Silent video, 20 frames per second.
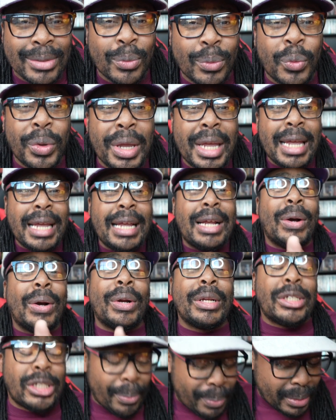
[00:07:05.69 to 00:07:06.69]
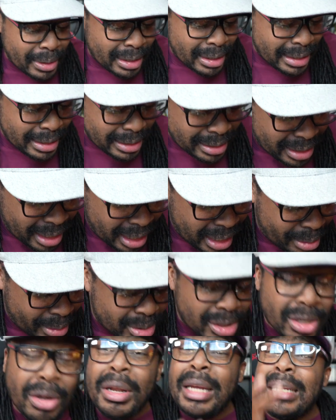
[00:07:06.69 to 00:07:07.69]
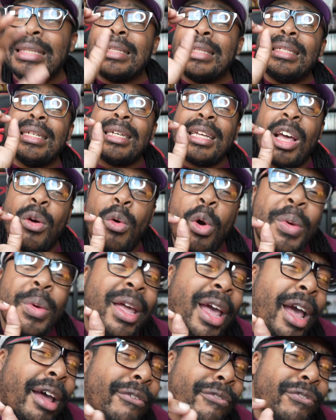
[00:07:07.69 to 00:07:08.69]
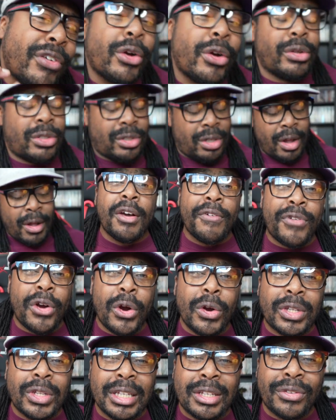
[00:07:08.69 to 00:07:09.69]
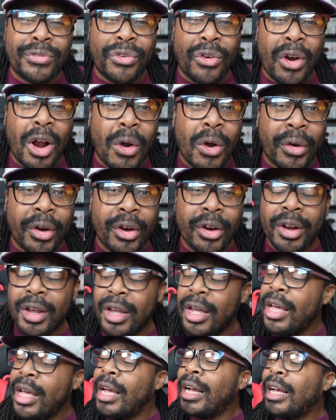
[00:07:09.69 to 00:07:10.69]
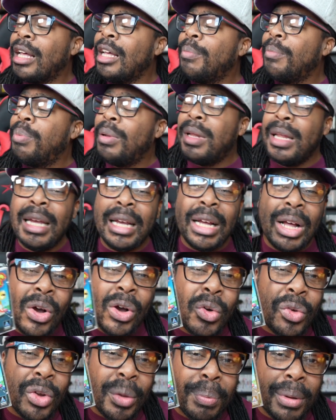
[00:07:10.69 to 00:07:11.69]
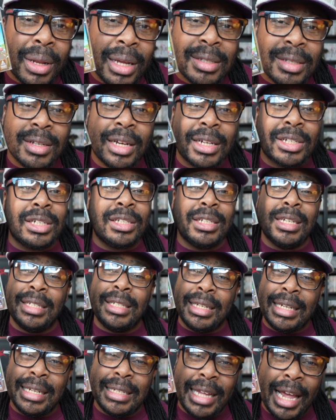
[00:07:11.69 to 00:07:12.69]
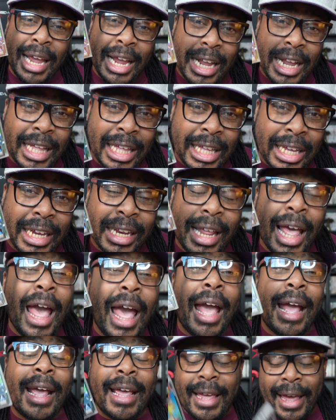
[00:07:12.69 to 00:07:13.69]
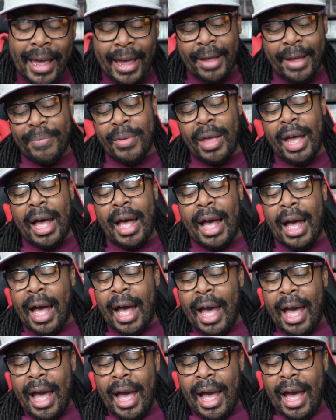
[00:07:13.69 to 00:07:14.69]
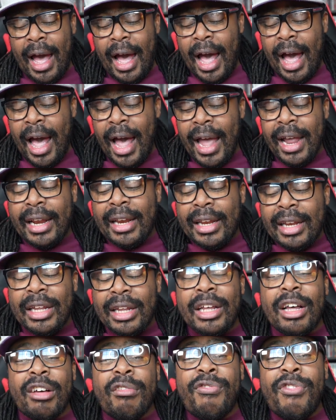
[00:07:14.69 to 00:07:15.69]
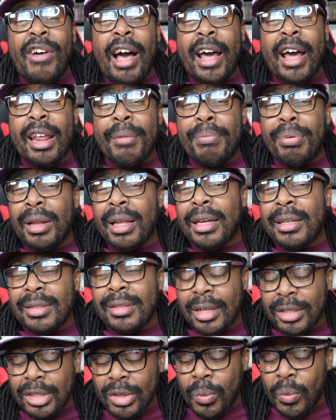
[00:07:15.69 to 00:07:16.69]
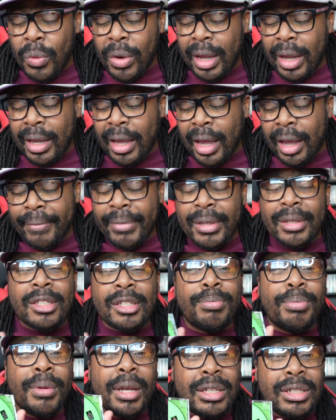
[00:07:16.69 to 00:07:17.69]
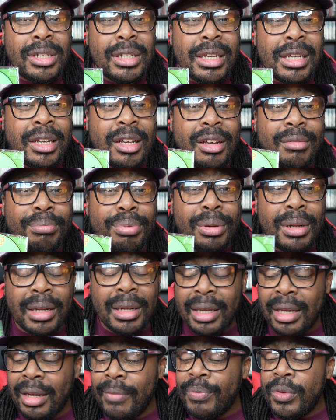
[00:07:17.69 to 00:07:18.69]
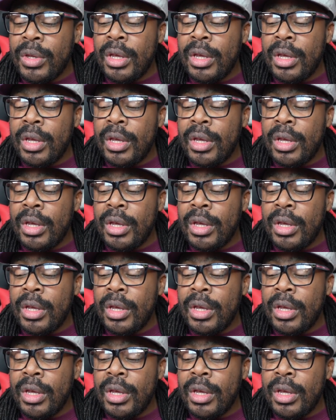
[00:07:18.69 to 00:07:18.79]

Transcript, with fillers: We gonna jump into these games, so let's look at what we got first. First is Frogger complete on the PlayStation. This is a good game. I love finding PlayStation 1 games, especially complete.